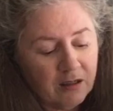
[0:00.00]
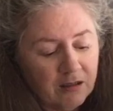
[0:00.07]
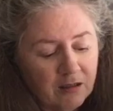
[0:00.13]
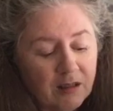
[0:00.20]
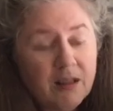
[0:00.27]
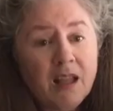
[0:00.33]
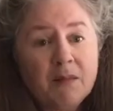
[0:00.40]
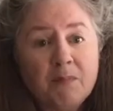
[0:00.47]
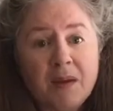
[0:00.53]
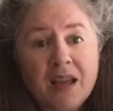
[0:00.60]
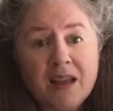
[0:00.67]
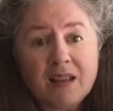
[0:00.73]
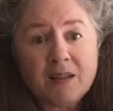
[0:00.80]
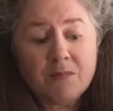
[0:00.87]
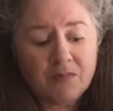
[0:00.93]
That's not
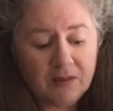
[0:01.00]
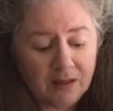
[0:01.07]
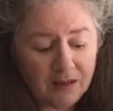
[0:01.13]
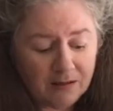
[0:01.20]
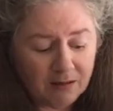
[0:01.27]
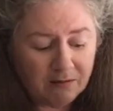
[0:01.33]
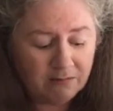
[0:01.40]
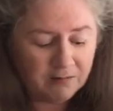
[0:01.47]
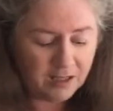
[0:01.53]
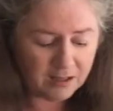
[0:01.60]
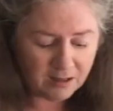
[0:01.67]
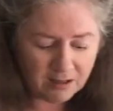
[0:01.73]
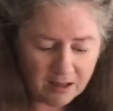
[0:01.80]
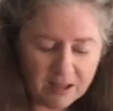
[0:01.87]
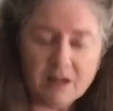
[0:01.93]
bad.
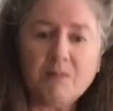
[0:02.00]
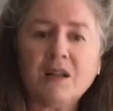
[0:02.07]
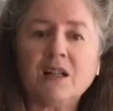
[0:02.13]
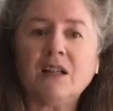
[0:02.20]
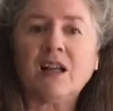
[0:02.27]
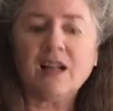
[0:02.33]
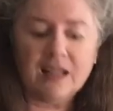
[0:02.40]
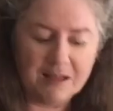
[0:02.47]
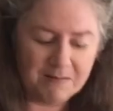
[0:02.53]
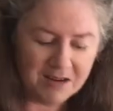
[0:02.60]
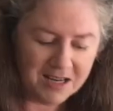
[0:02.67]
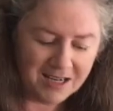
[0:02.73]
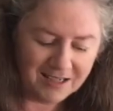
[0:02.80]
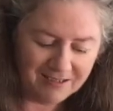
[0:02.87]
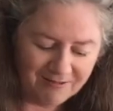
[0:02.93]
That'll make a lot of
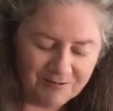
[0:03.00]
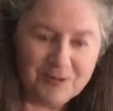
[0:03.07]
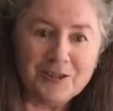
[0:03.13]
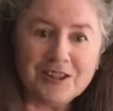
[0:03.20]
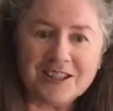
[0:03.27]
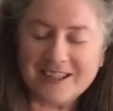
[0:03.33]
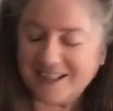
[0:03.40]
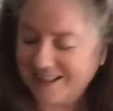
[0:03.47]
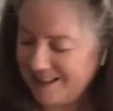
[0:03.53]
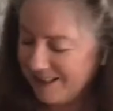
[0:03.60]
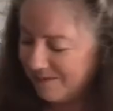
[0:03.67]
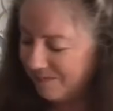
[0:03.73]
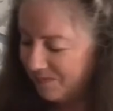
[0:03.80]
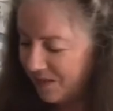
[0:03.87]
lemonade for the season.